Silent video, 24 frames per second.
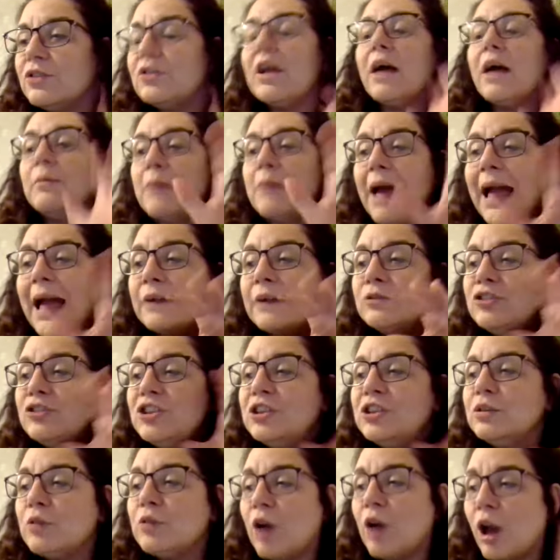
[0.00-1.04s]
how do
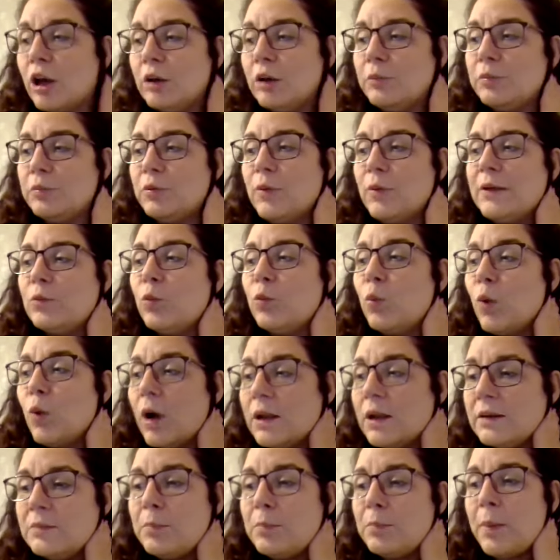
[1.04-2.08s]
you cope when
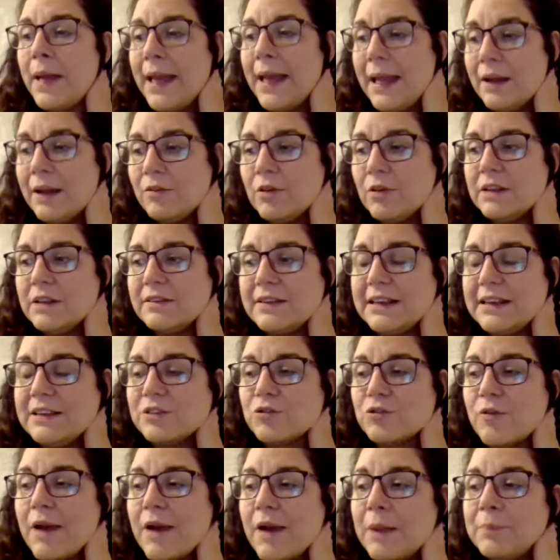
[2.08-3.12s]
one parent
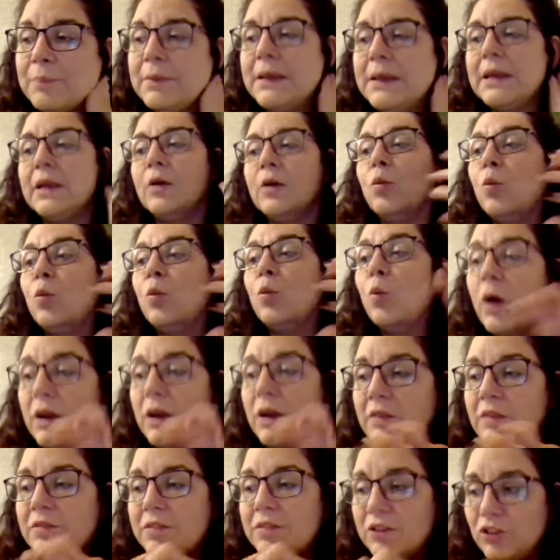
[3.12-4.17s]
is wrapping
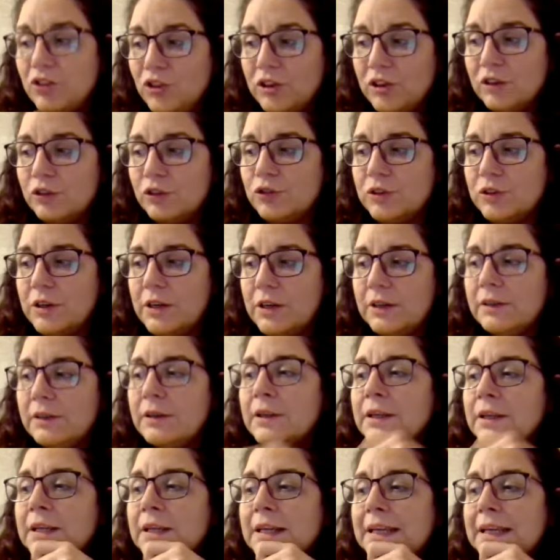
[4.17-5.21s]
one of the children
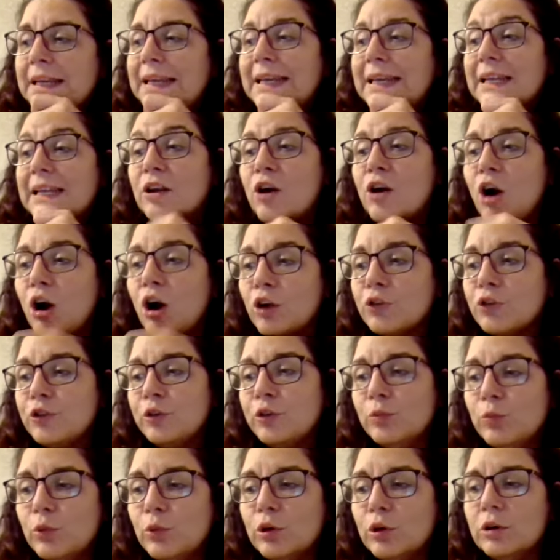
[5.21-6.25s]
in
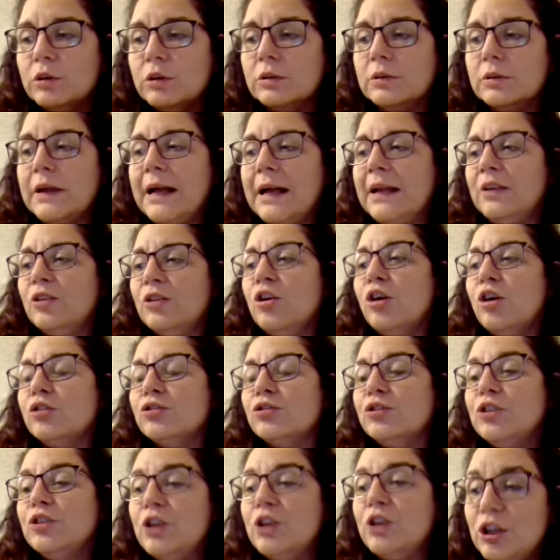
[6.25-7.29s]
cotton wool and not
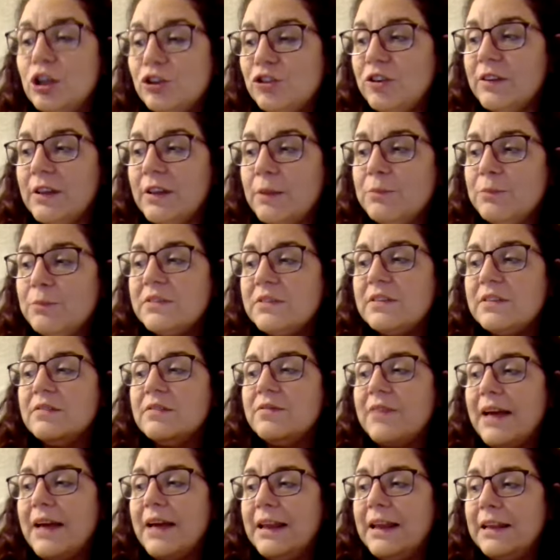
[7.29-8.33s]
nurturing them to
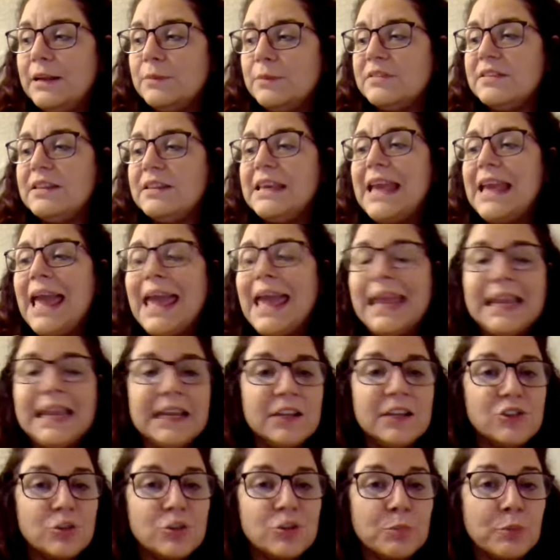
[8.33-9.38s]
develop the
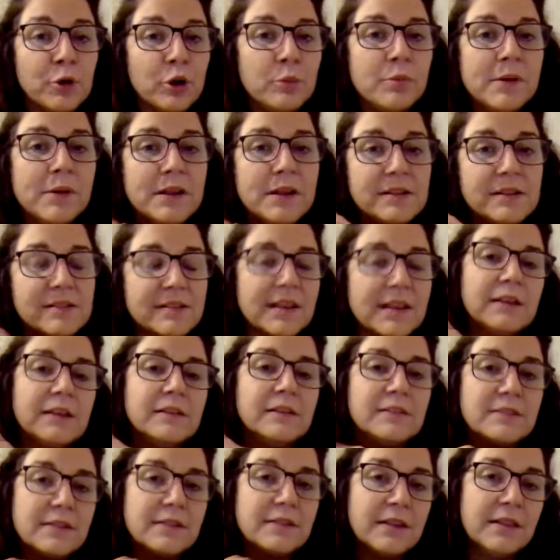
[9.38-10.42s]
age-appropriate
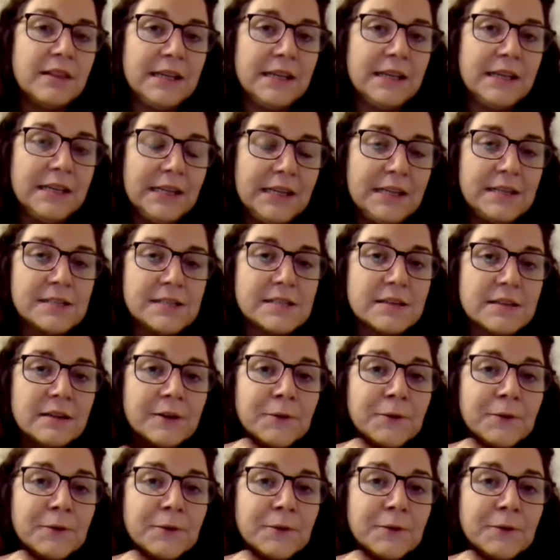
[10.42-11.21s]
skills that they need?